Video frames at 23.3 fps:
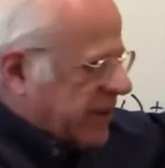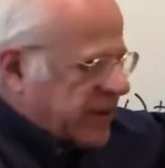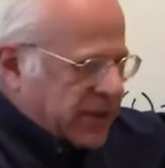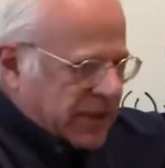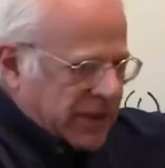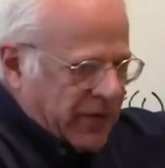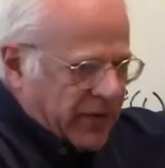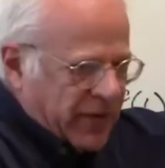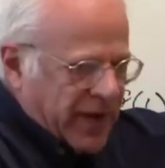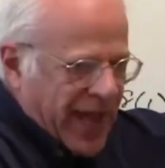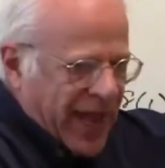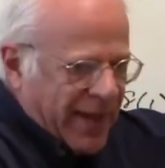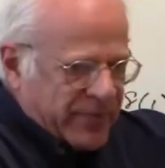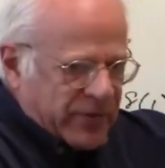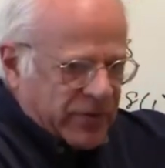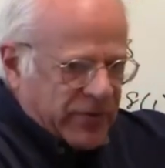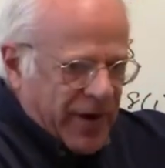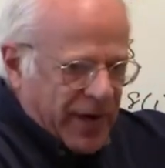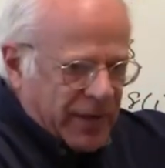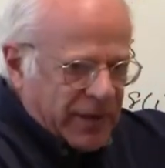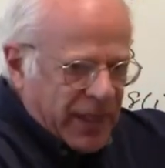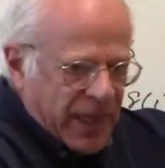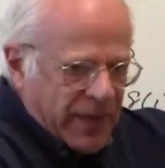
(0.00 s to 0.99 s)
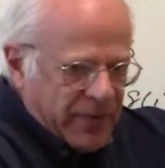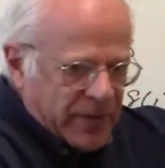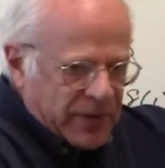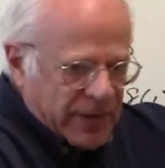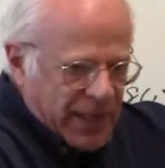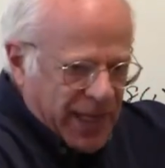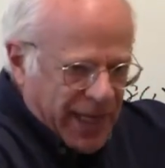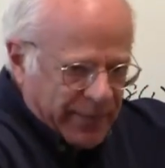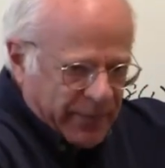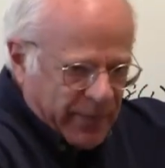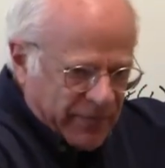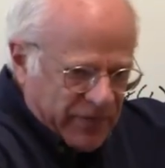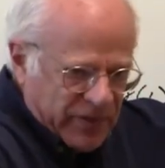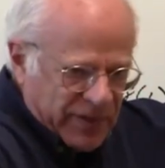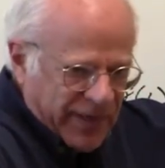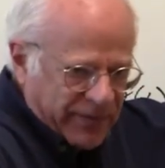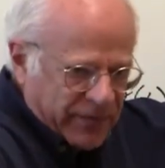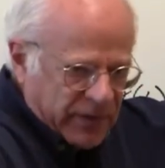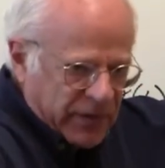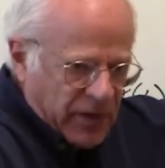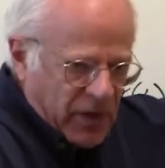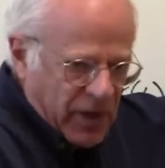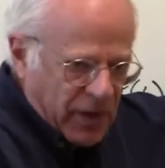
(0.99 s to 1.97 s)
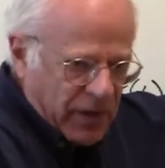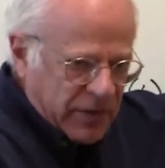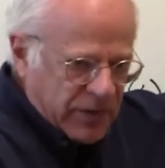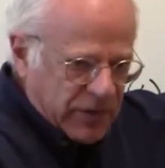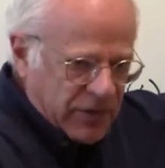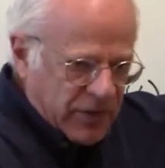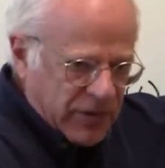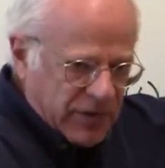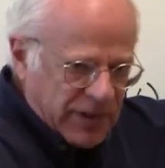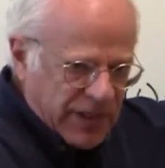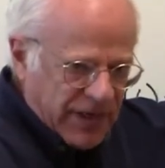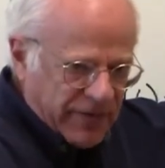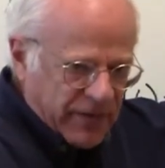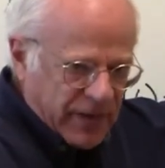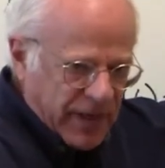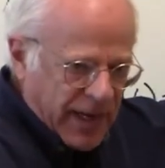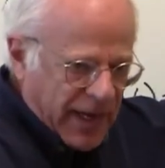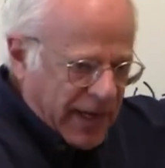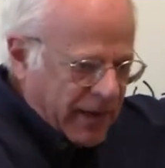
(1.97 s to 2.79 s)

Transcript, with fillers: necessary abstract labor time of seven dollars or seven